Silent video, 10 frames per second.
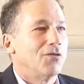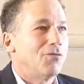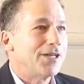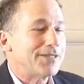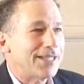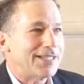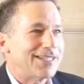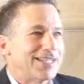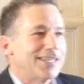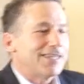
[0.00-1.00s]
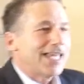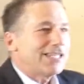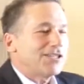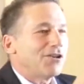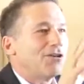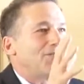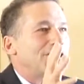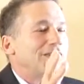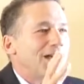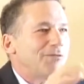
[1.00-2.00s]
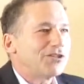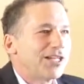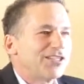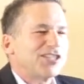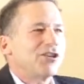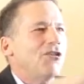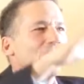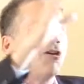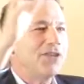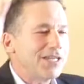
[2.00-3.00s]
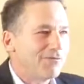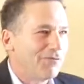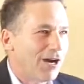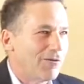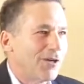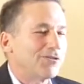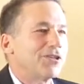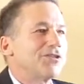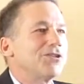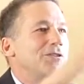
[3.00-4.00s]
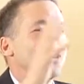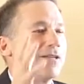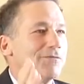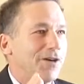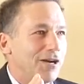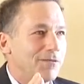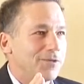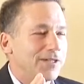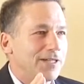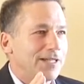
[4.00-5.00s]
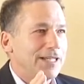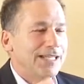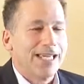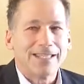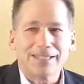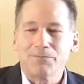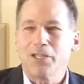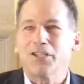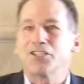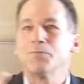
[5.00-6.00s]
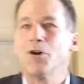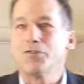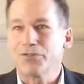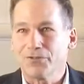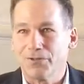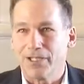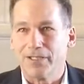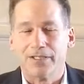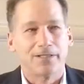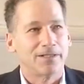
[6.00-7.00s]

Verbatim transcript: was that they saw climate change, they saw all the environmental concern about environment as simply a smokescreen